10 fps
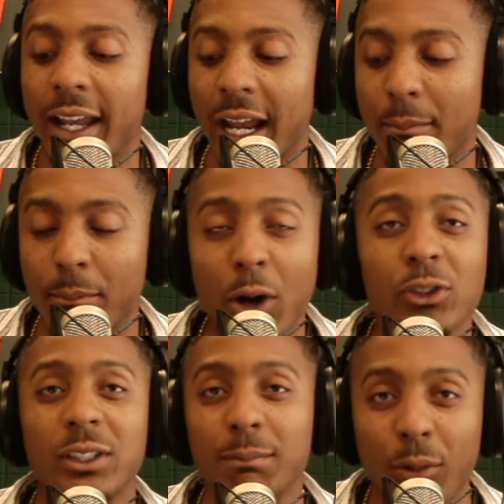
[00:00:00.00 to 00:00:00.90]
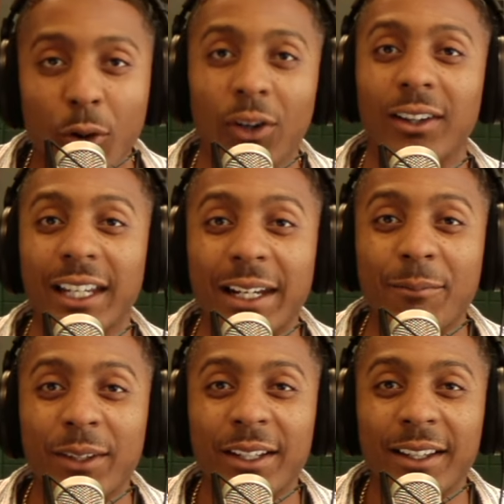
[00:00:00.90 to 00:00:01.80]
And most importantly,
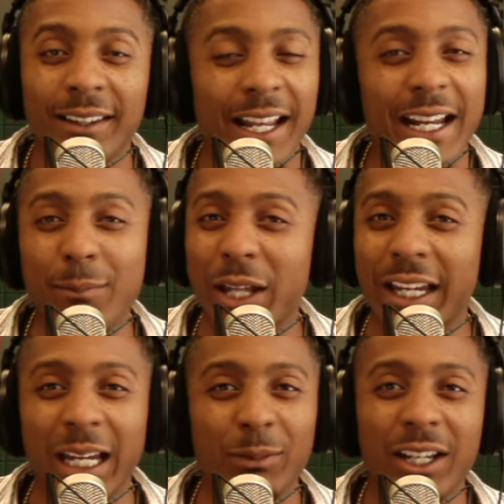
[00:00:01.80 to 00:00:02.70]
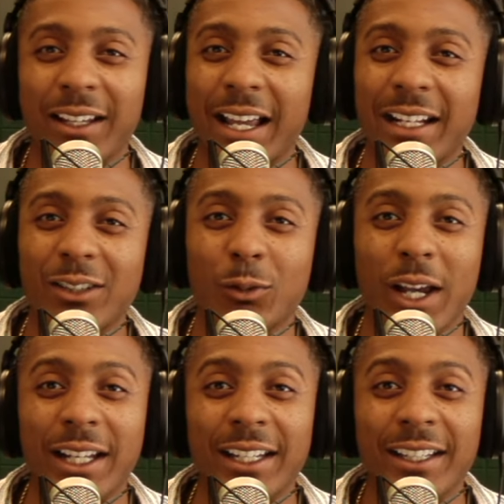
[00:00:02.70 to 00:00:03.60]
they keep the Canadians
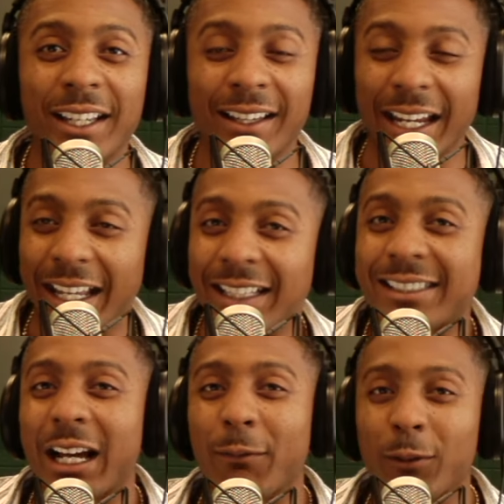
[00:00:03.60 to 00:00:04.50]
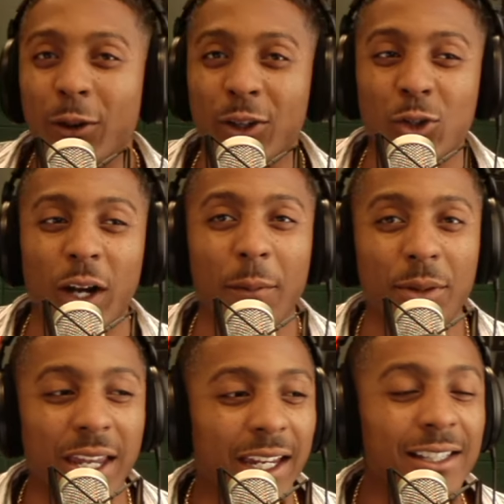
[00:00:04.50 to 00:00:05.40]
waiting. They end the South Florida drought,
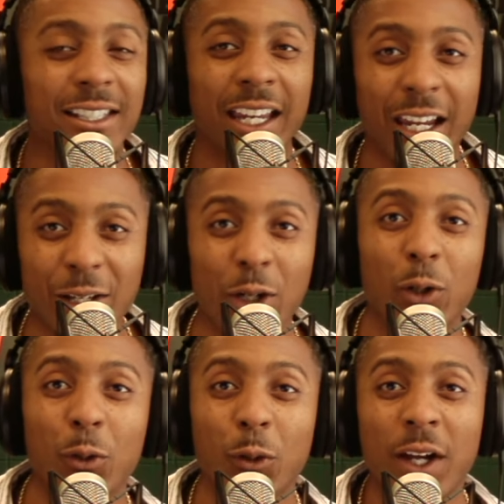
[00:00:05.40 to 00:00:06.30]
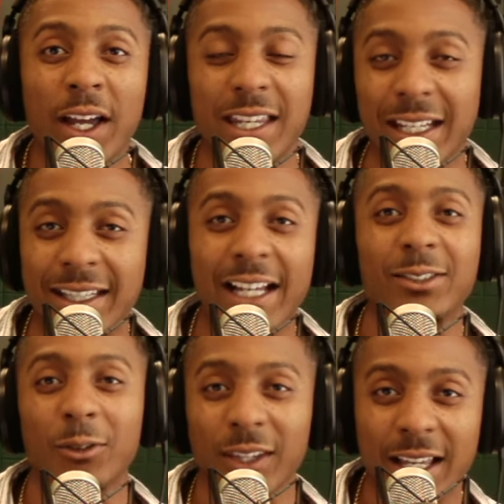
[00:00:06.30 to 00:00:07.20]
but they continue the
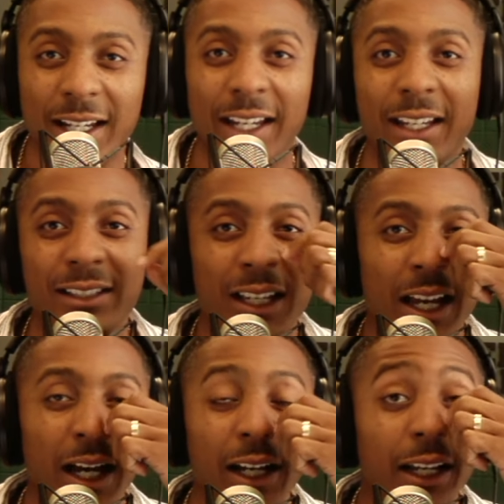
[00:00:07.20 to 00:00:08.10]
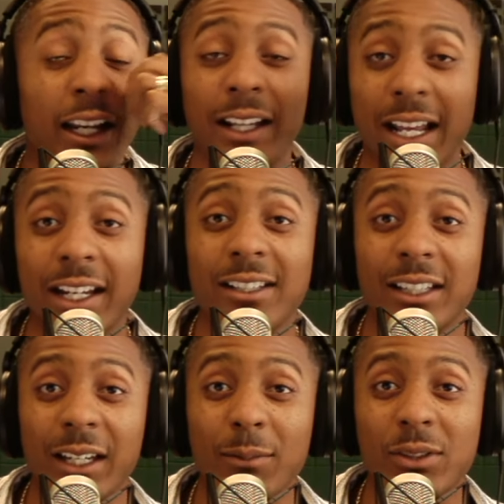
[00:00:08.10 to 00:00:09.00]
desert that is Canadian
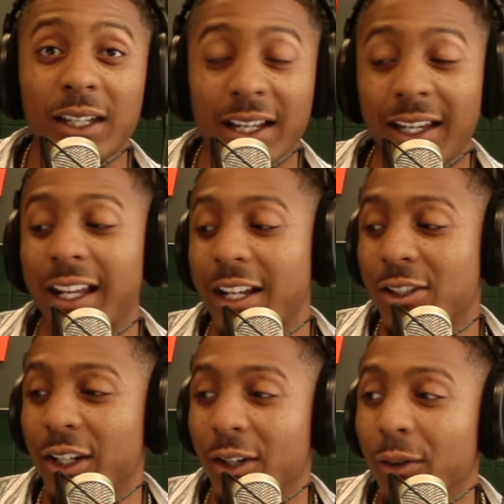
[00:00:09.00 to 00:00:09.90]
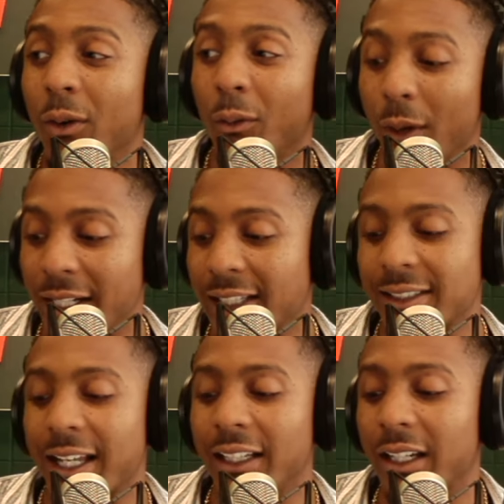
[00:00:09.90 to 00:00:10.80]
teams in the NHL winning the
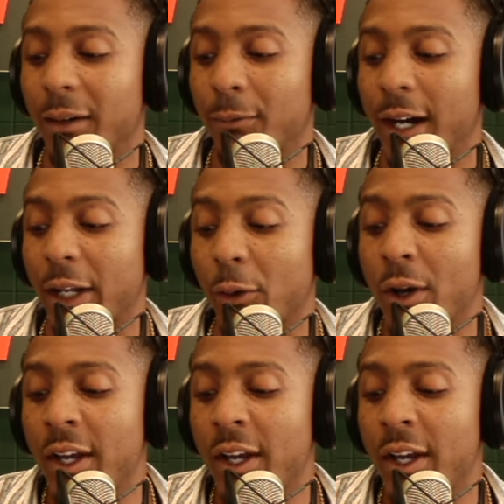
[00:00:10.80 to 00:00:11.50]
Stanley Cup Final.